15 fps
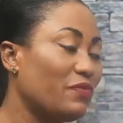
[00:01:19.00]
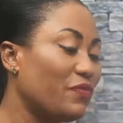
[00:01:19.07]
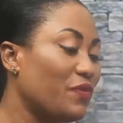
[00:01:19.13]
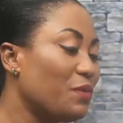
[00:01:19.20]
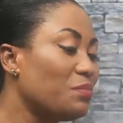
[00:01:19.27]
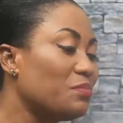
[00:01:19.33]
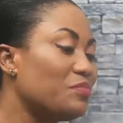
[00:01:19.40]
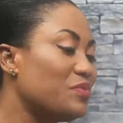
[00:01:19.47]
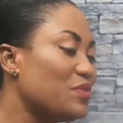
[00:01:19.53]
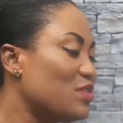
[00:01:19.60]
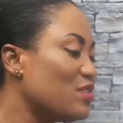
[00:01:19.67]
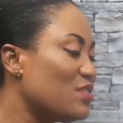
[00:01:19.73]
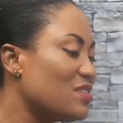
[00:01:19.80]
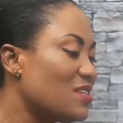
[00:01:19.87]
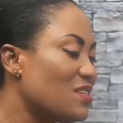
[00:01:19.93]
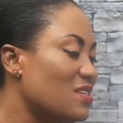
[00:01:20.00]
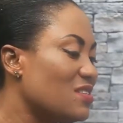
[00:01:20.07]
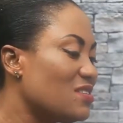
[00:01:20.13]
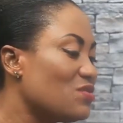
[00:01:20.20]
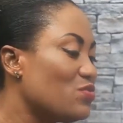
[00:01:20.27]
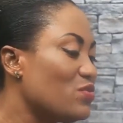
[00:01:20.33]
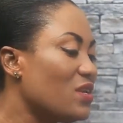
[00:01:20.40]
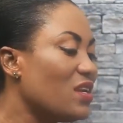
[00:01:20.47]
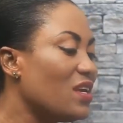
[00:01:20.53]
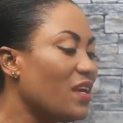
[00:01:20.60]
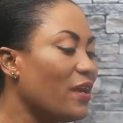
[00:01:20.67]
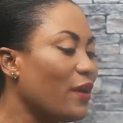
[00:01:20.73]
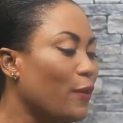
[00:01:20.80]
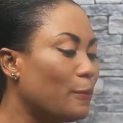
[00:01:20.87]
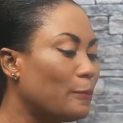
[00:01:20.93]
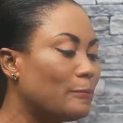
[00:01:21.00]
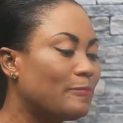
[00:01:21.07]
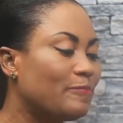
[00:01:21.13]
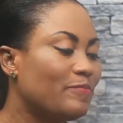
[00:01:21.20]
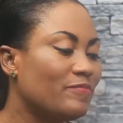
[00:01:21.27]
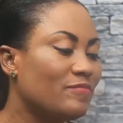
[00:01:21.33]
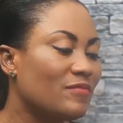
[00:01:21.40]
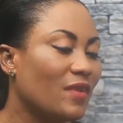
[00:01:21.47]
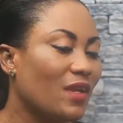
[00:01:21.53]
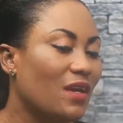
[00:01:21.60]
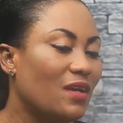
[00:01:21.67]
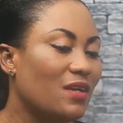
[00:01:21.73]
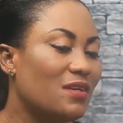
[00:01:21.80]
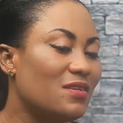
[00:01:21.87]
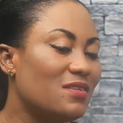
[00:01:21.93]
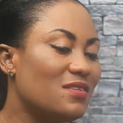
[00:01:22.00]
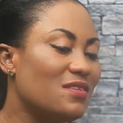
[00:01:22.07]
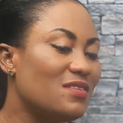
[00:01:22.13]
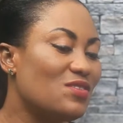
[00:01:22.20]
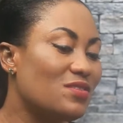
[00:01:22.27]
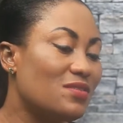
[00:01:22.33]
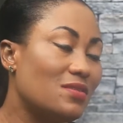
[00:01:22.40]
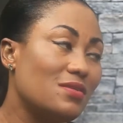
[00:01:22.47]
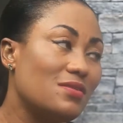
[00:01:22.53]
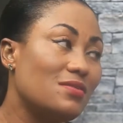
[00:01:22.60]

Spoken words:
Film producing is really is